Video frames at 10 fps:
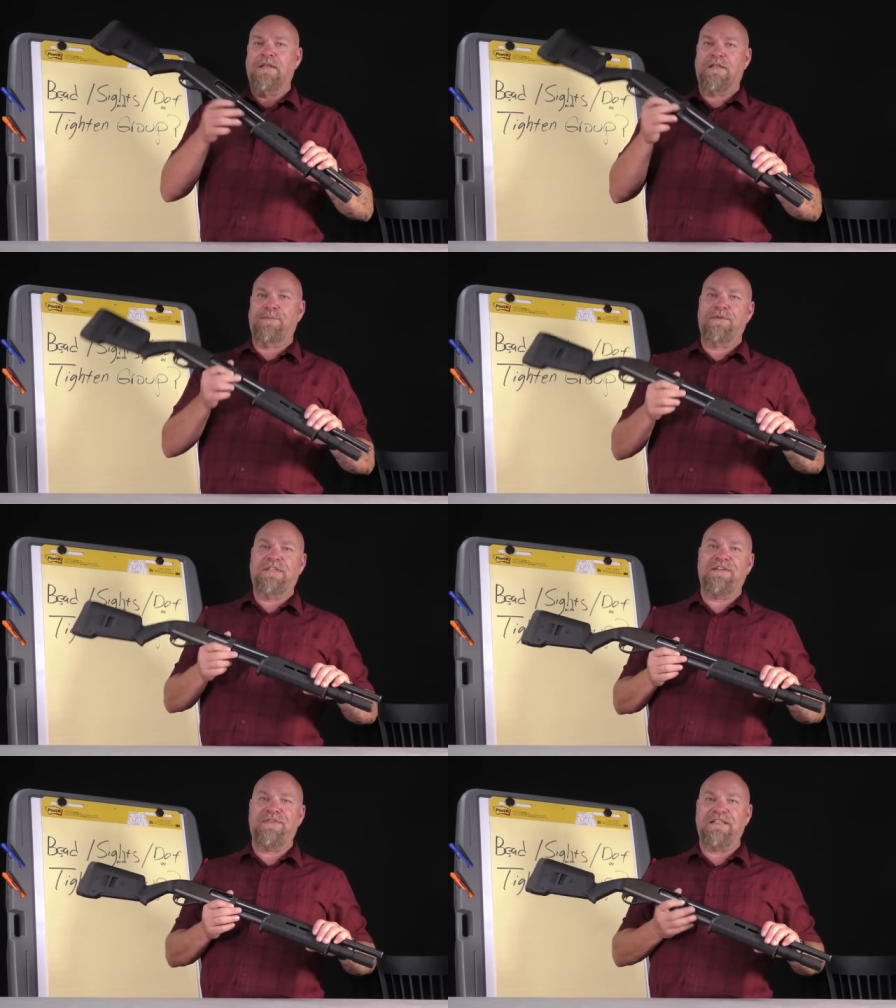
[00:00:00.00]

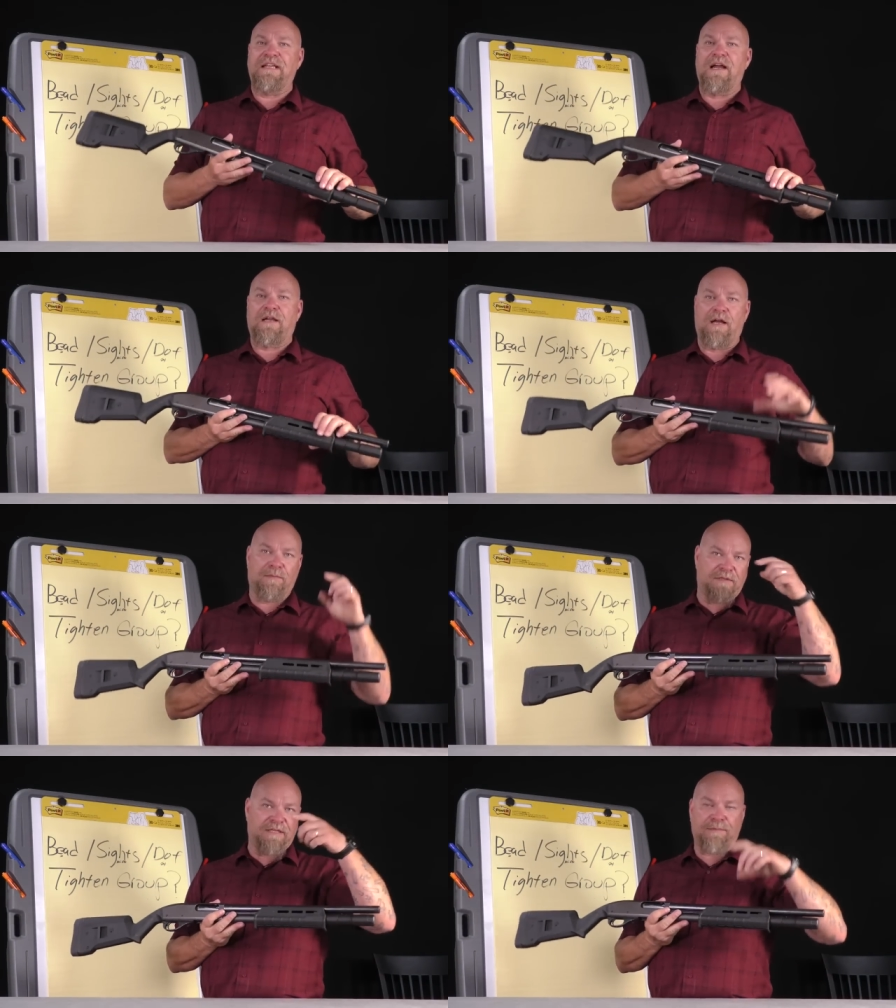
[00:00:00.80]

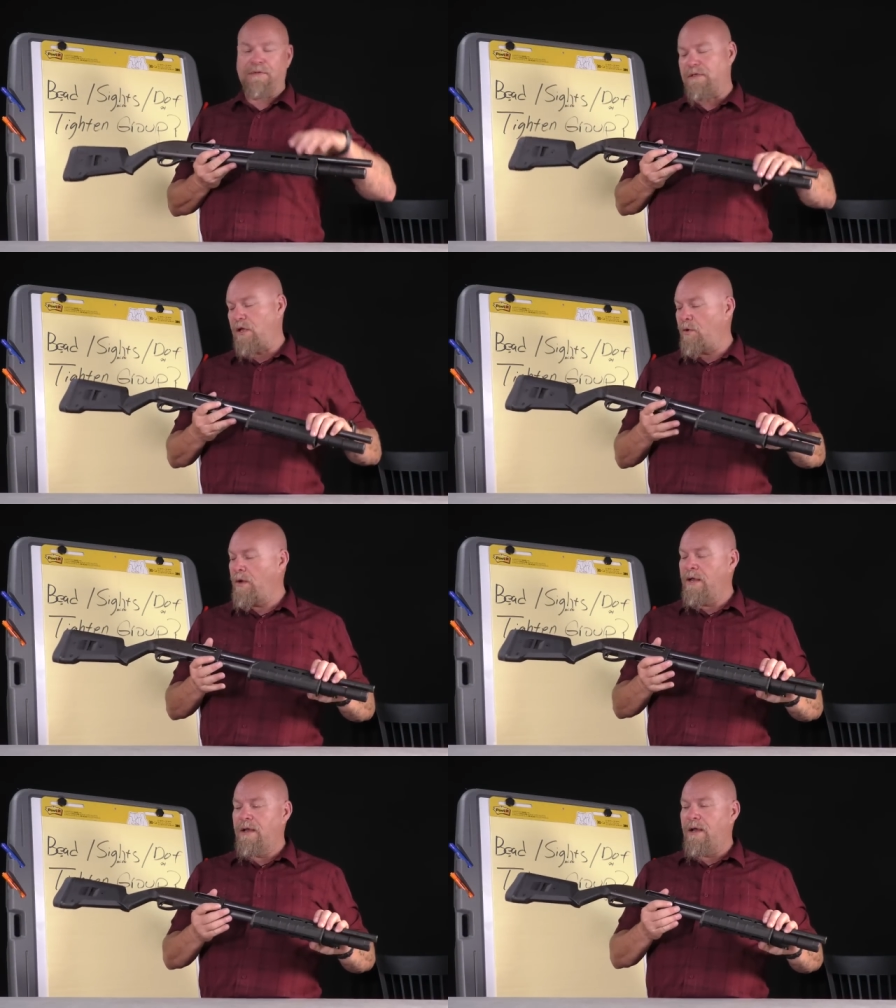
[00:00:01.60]
LibertyTV.com link below.
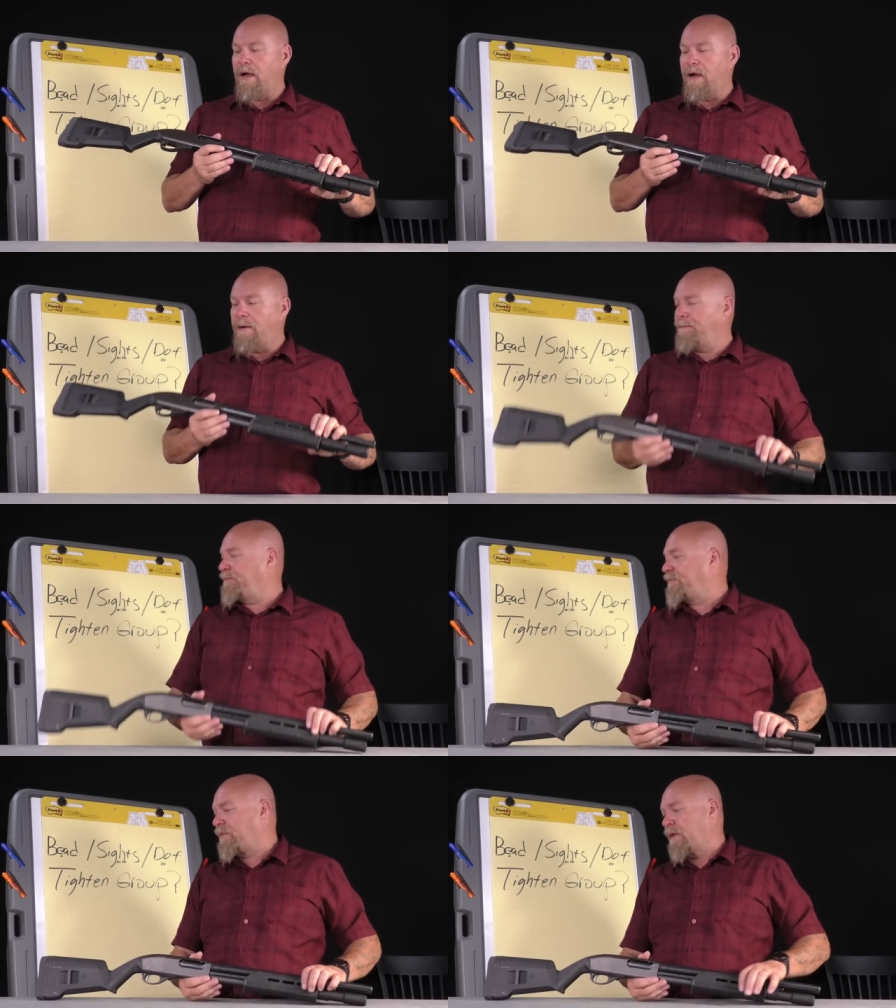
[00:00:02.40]
Um,
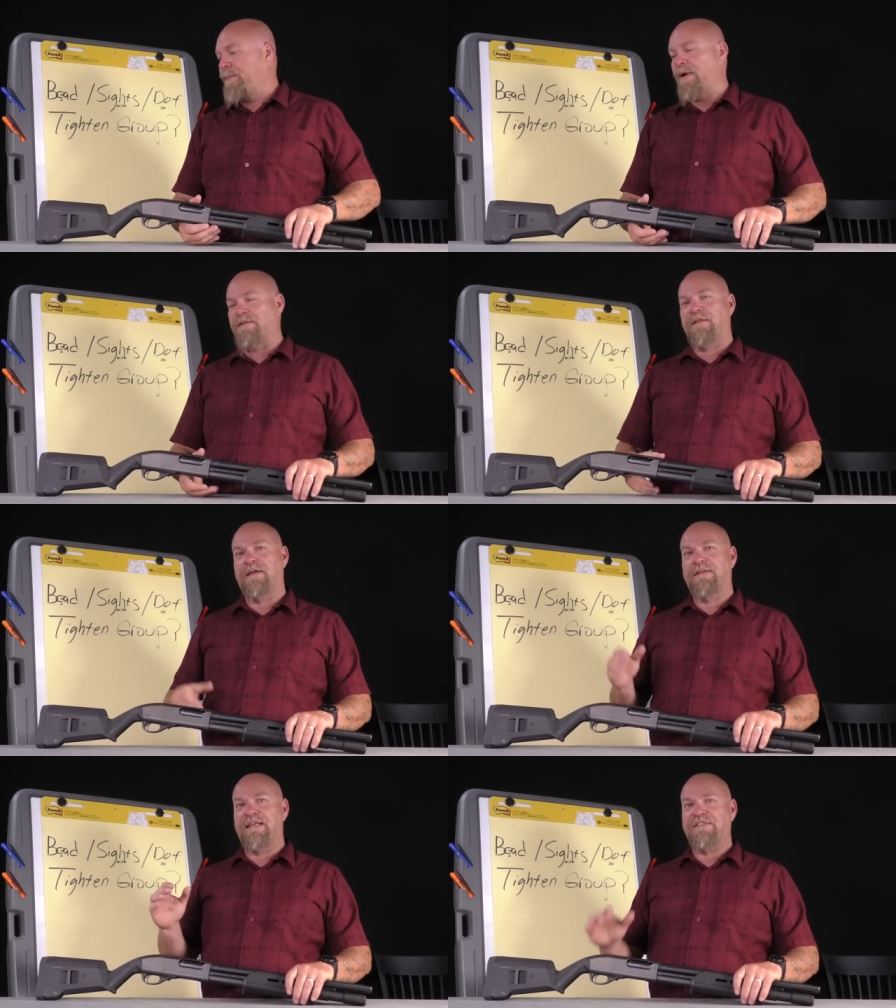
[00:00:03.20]
but
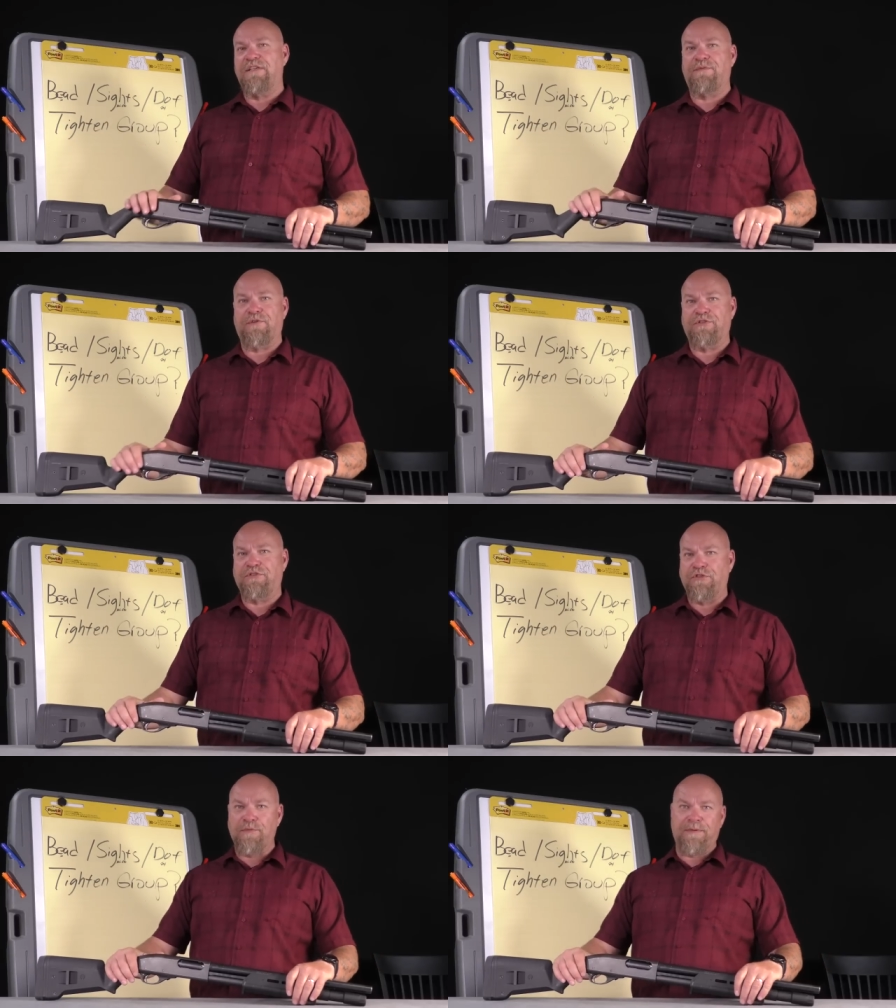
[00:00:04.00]
uh, that's it for
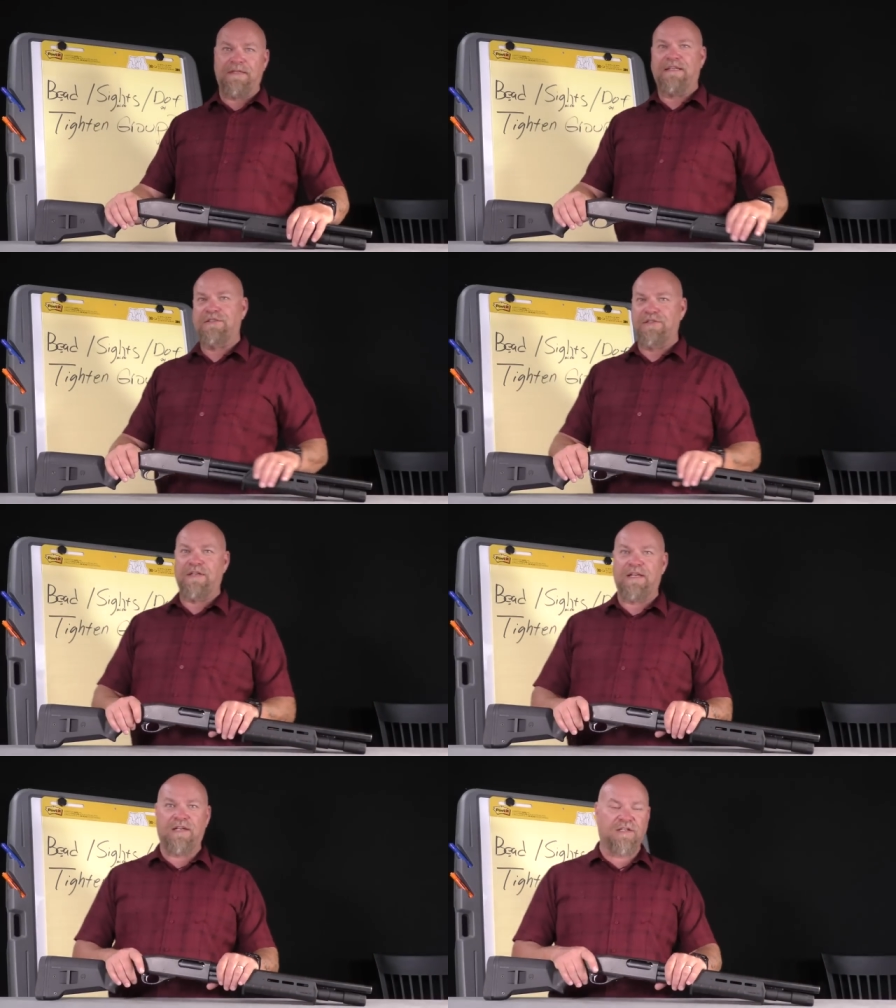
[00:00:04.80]
stupid
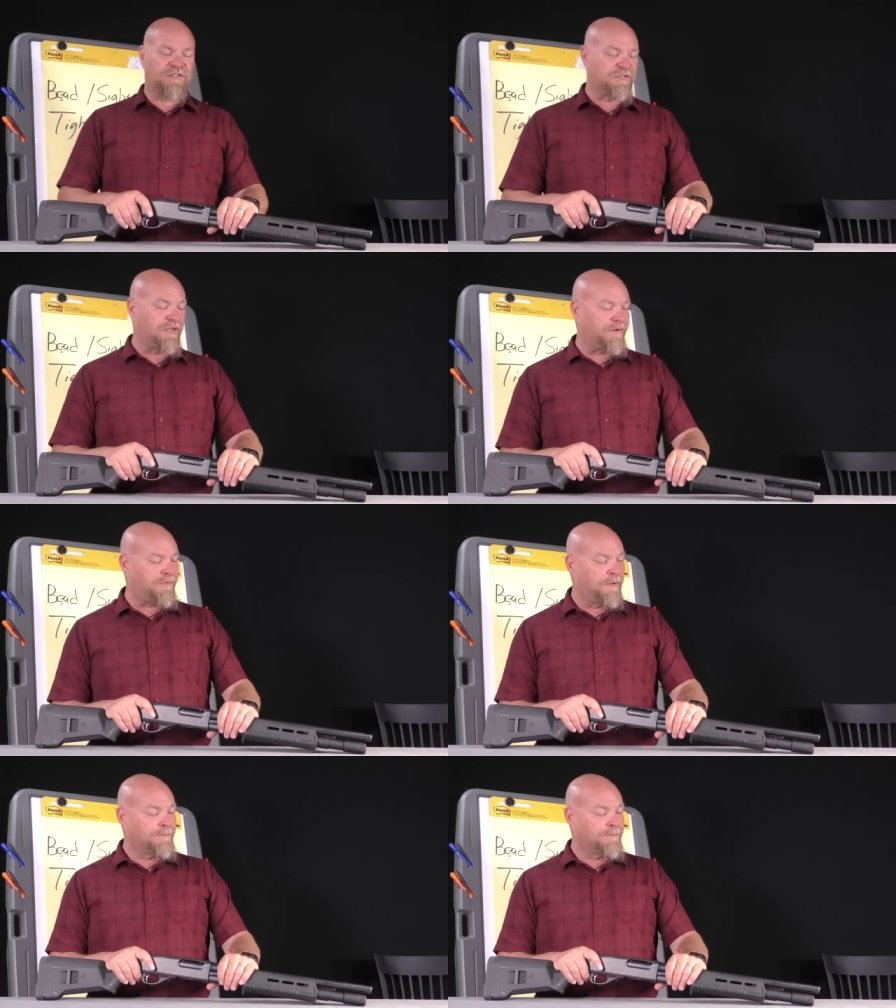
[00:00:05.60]
internet gun stuff.